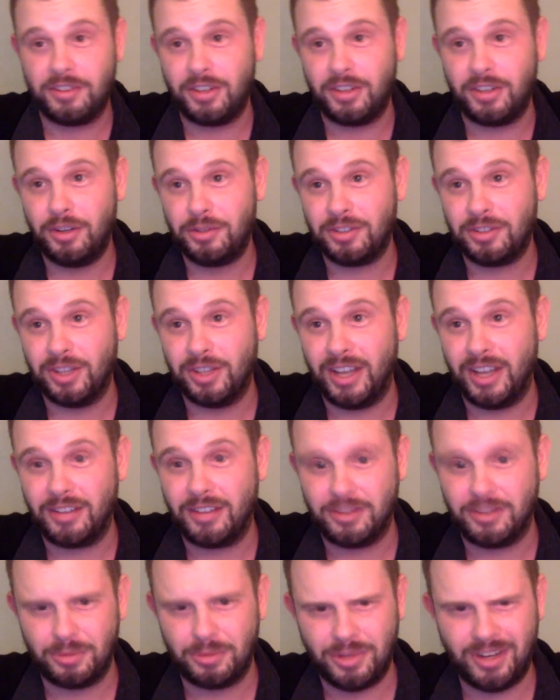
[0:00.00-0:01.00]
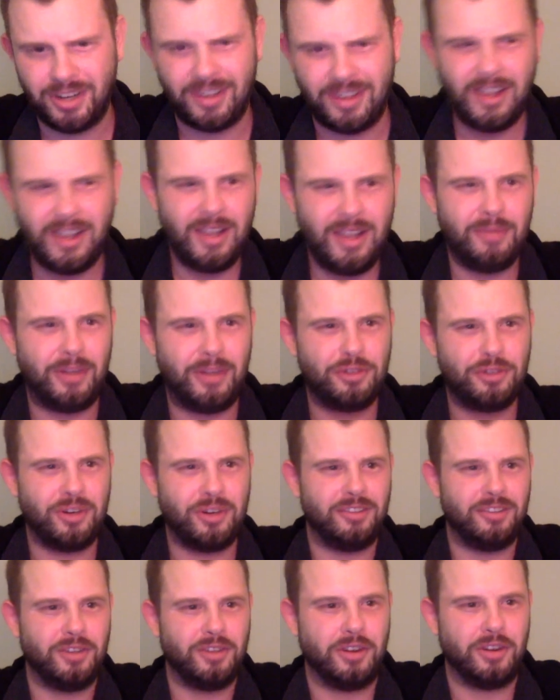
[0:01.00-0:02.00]
I know it's late, so I'm not trying to
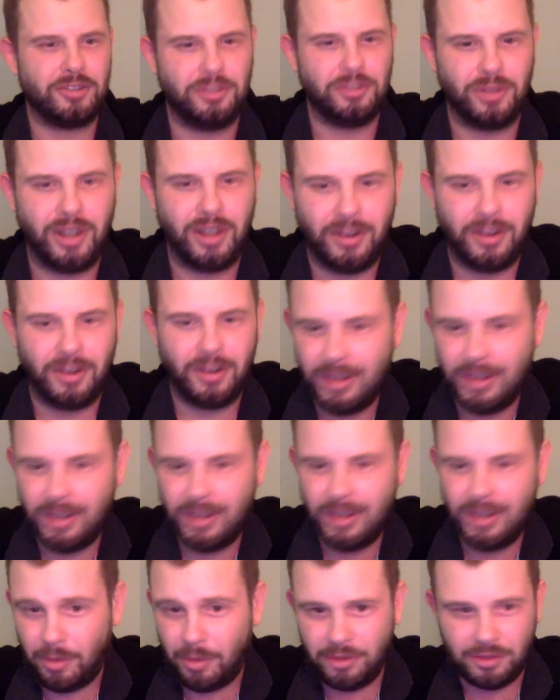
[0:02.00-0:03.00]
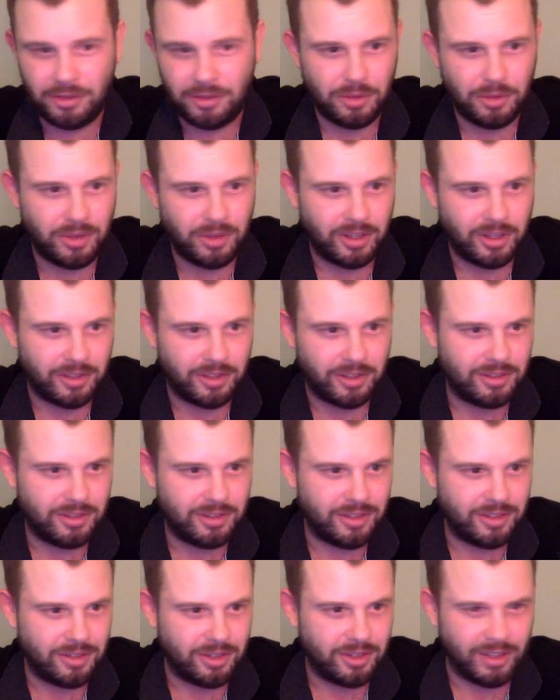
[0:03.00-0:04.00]
talk too loud. I'm also doing
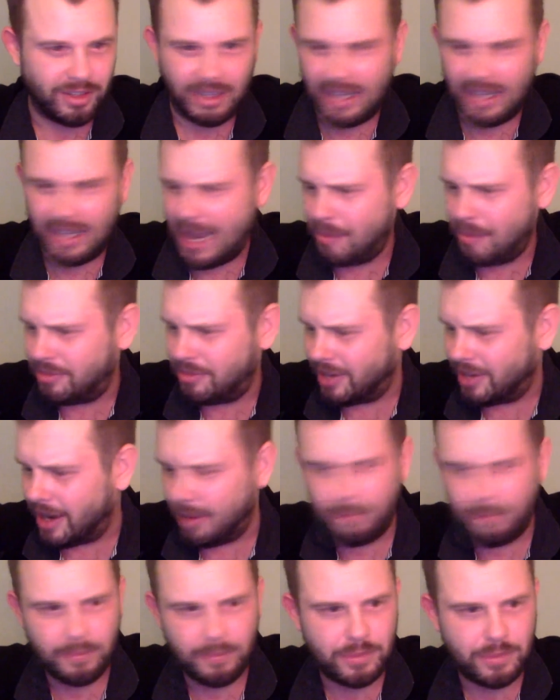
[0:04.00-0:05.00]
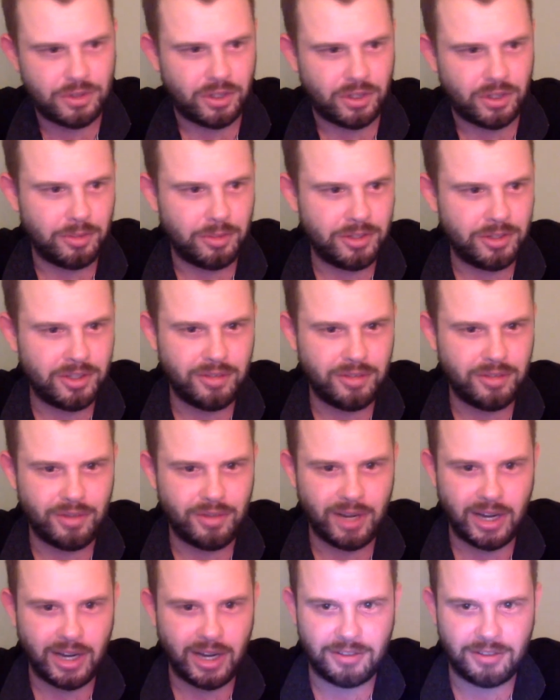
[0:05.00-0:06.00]
this on the laptop. So let me see if I
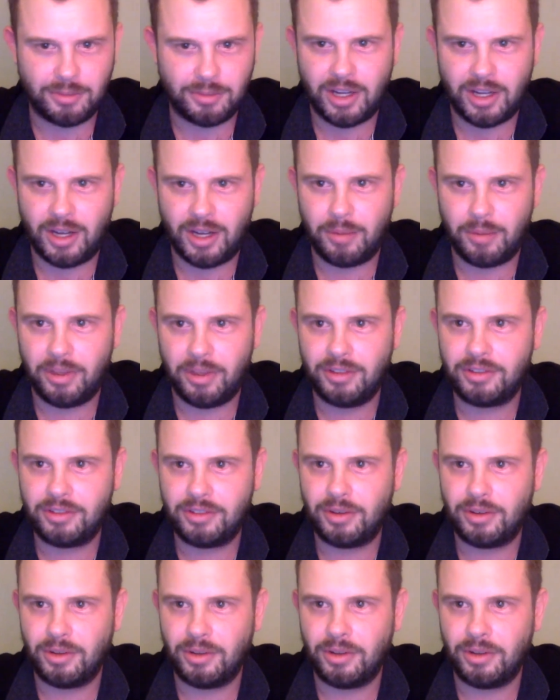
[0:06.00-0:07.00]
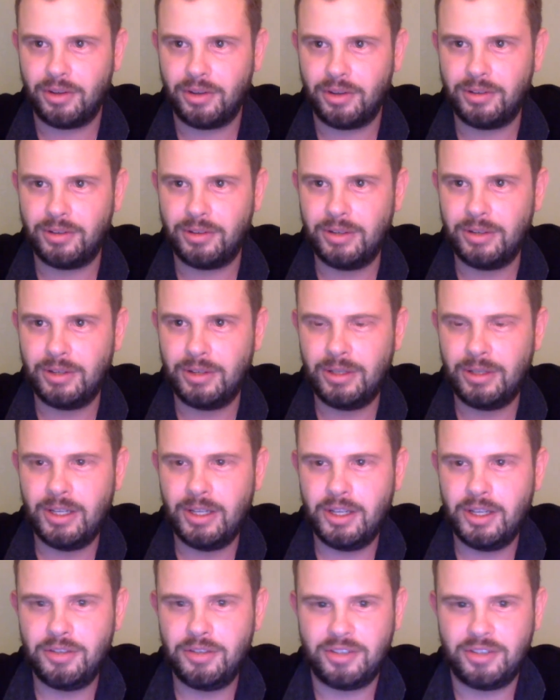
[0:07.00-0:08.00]
got some comments. Hold on.
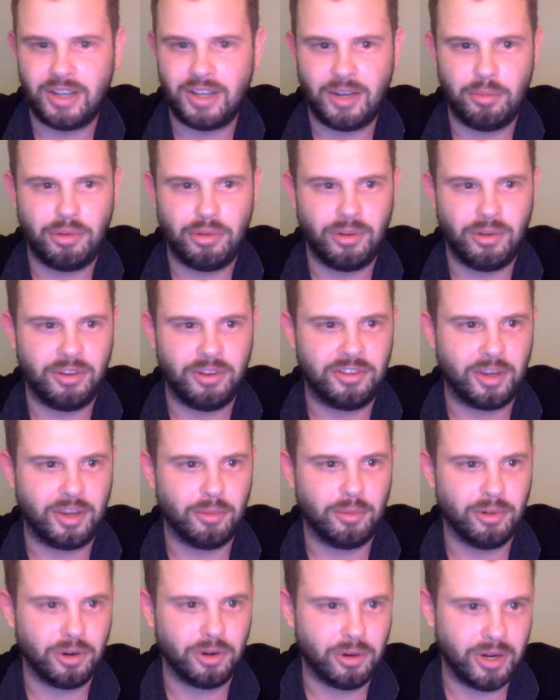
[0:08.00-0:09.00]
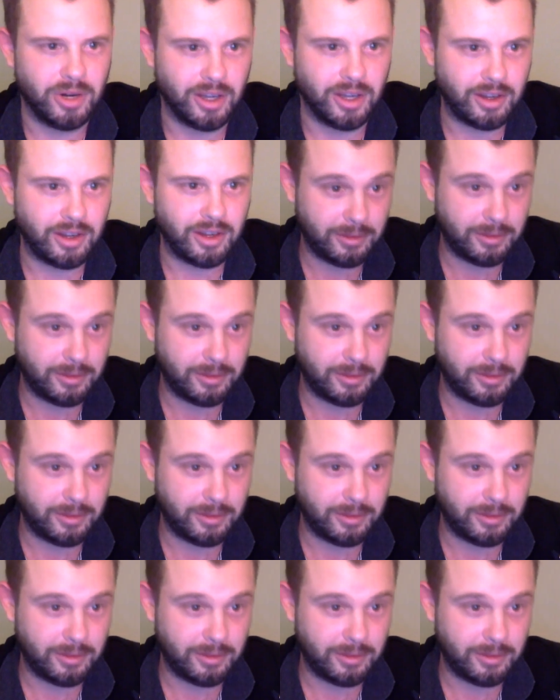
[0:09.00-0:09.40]
So I'm going to pull this up real quick.